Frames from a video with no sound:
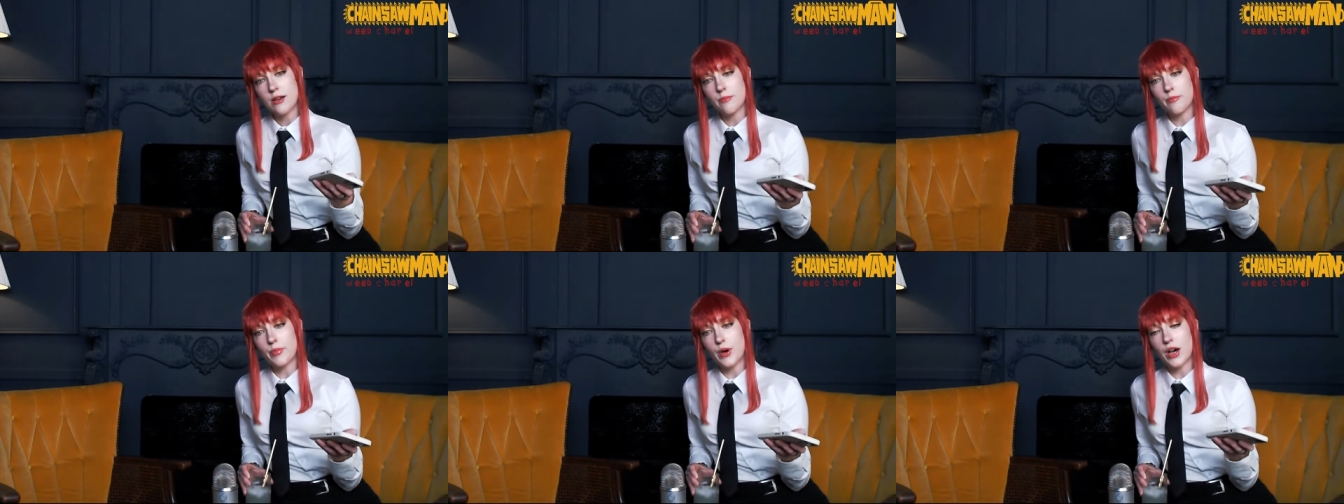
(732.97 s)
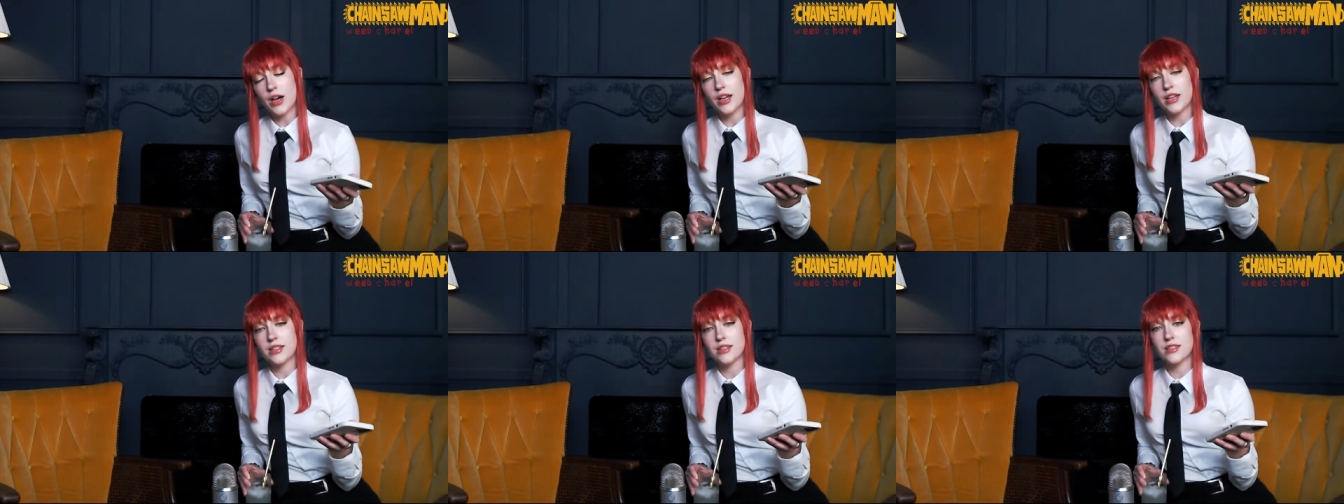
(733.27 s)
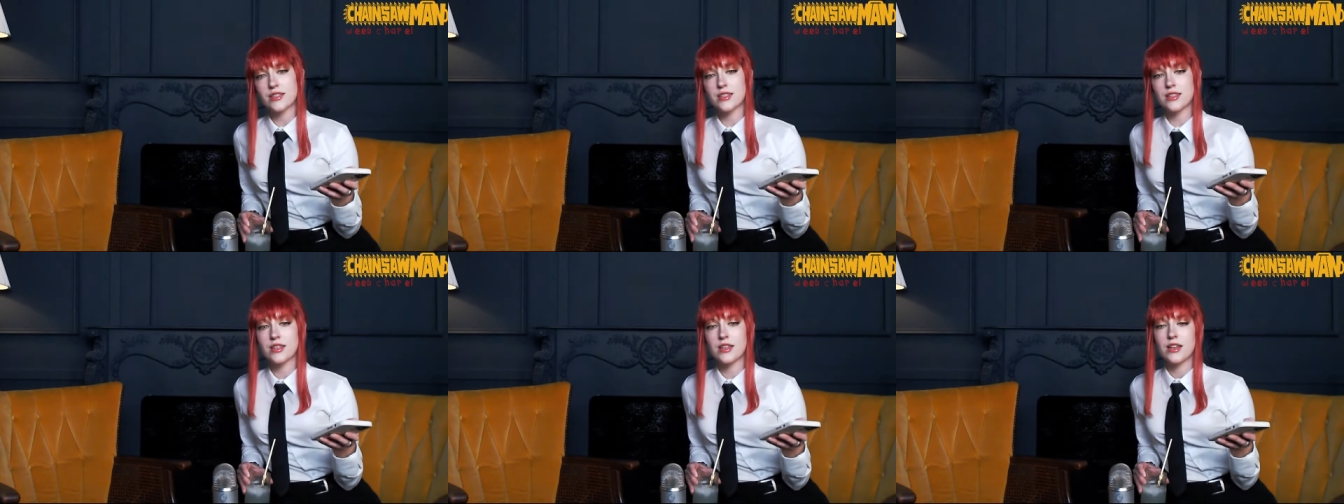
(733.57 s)

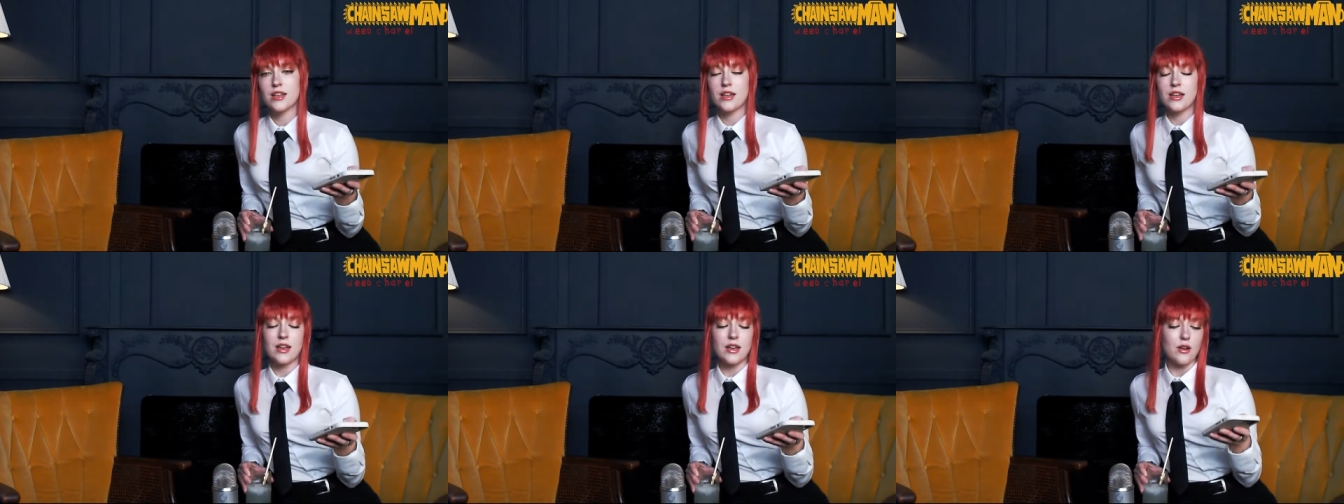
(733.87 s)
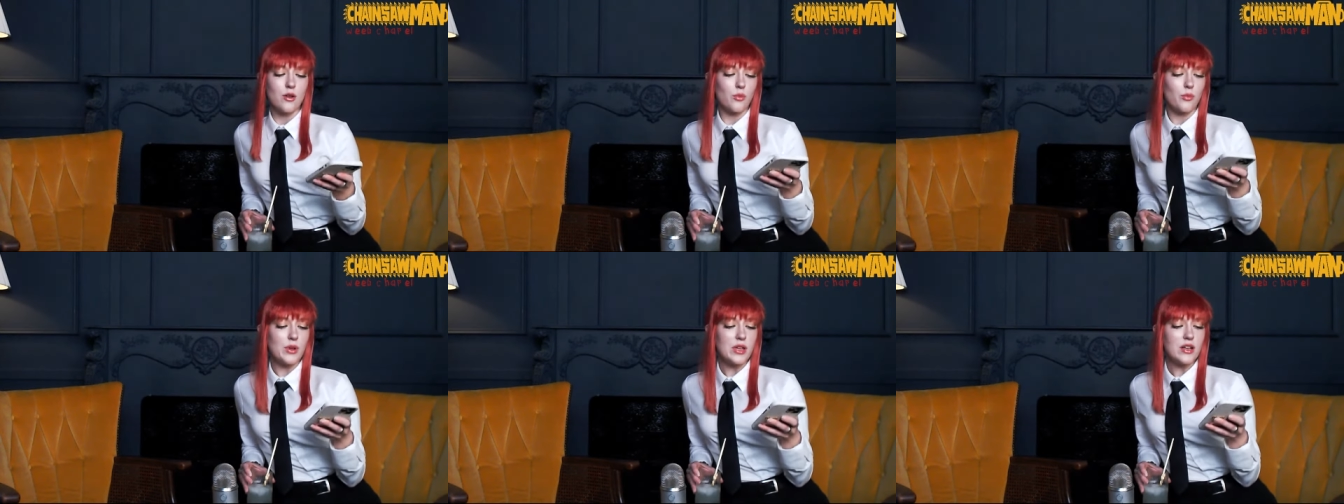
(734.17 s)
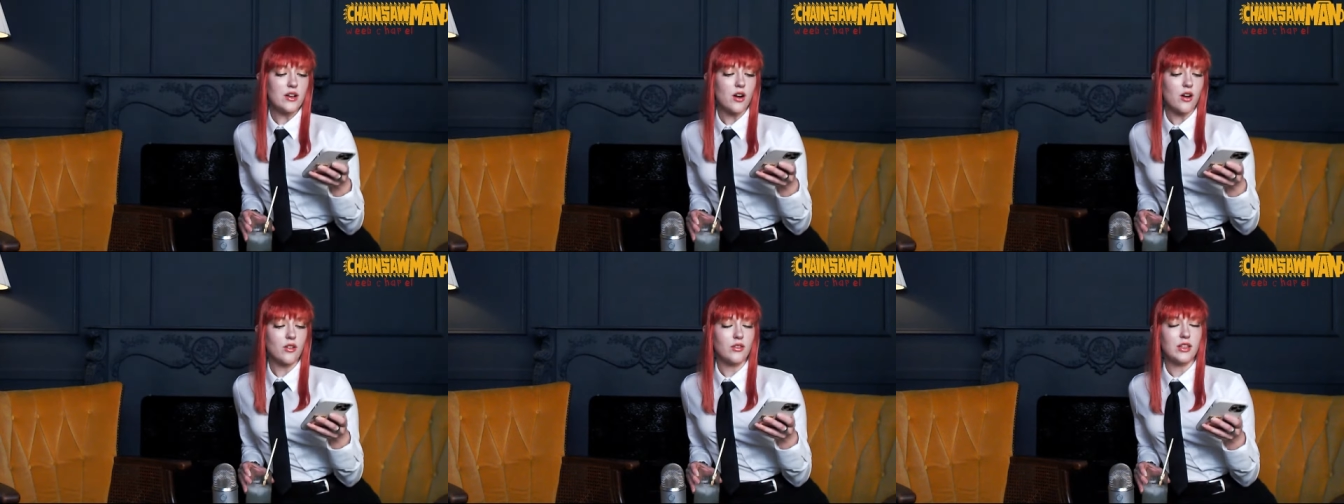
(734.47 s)
but we
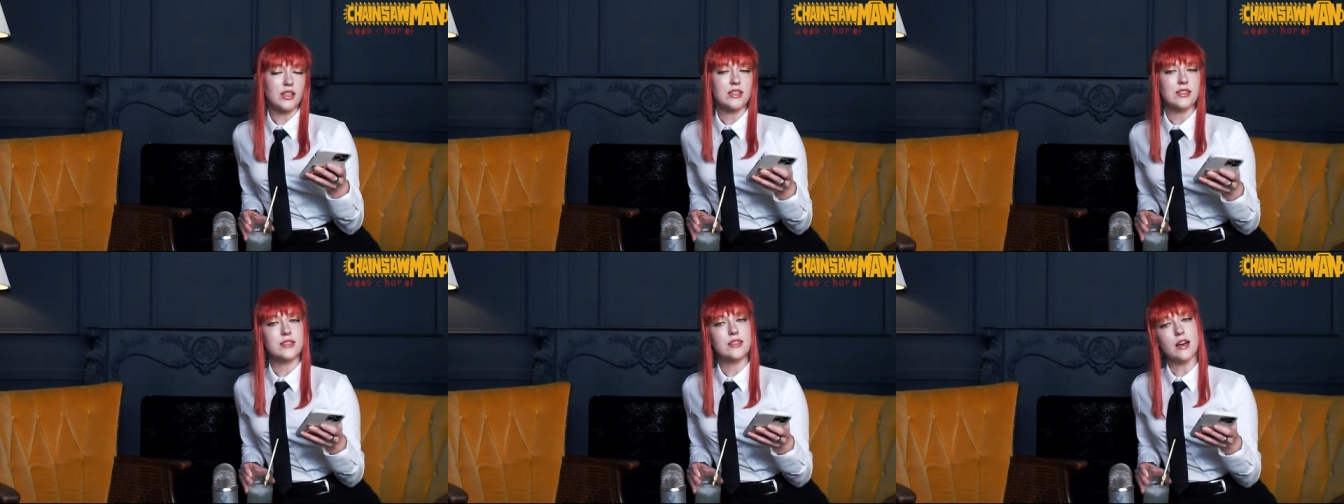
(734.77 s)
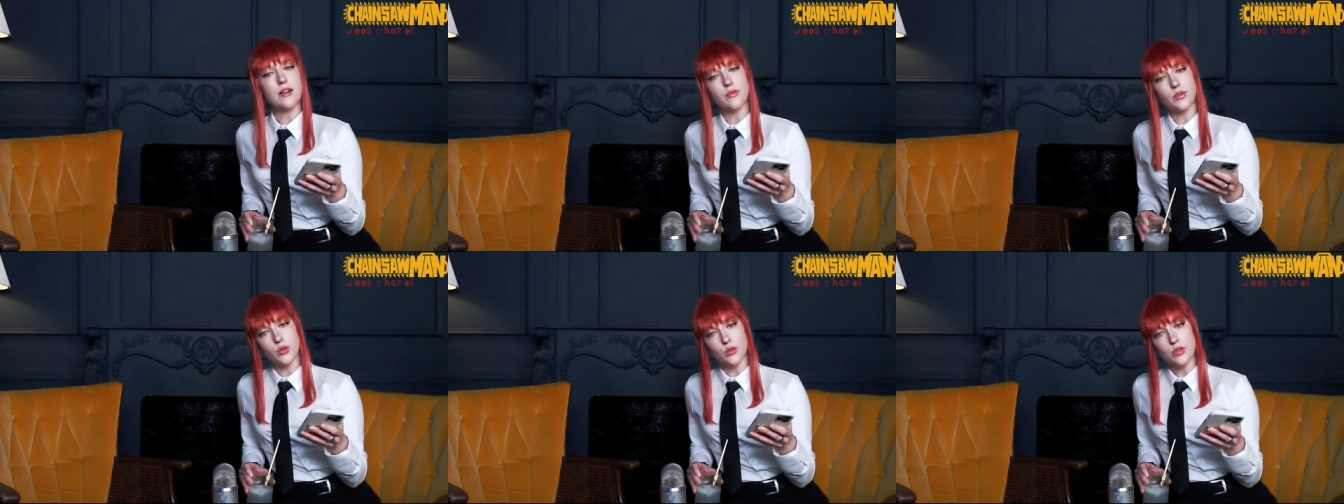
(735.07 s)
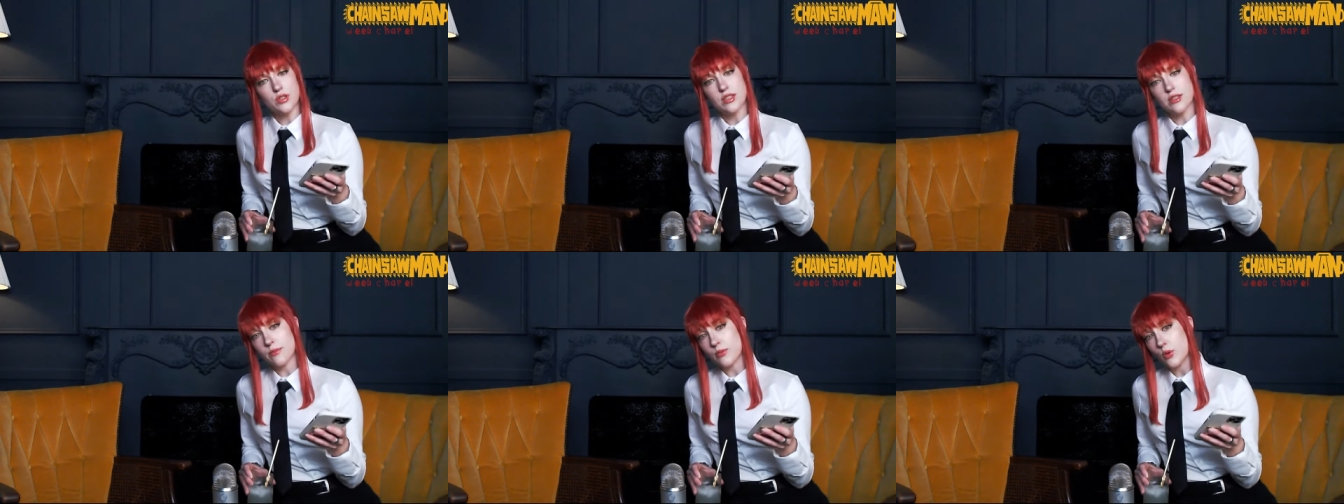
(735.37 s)
call it devil
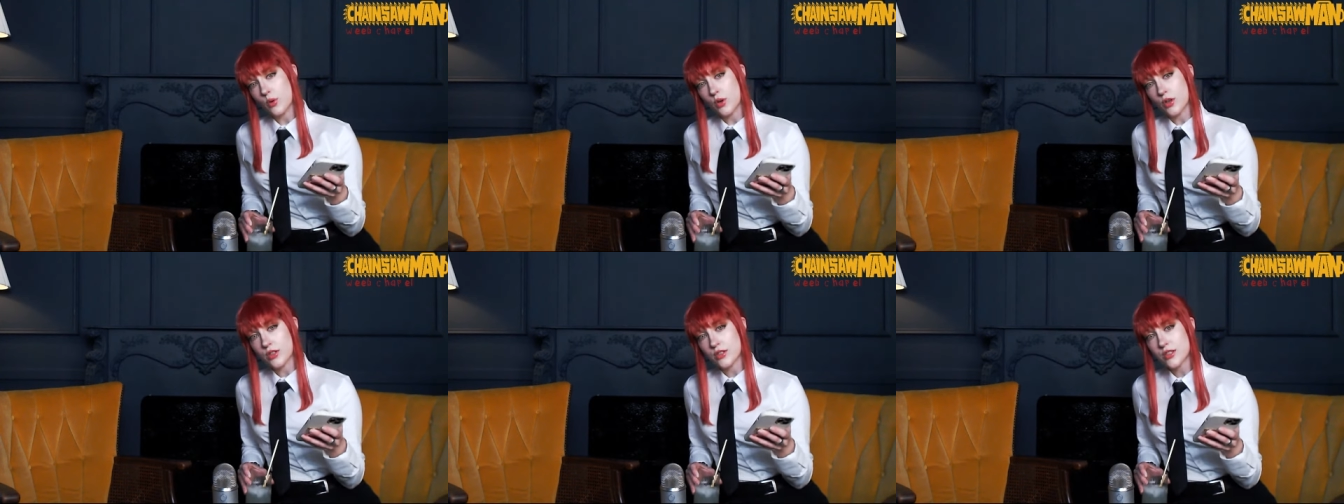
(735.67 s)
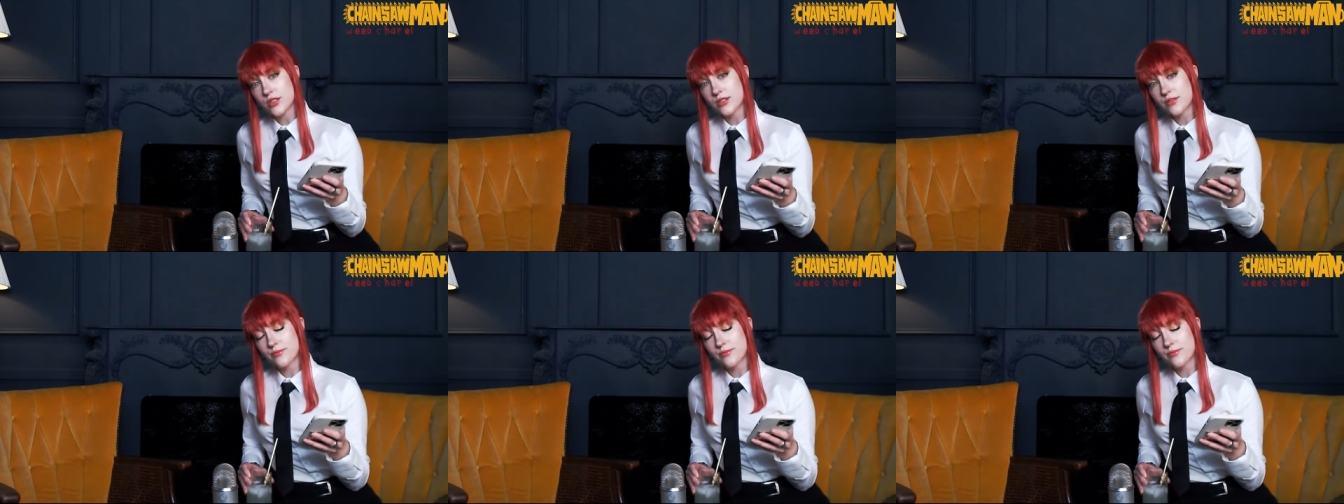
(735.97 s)
support.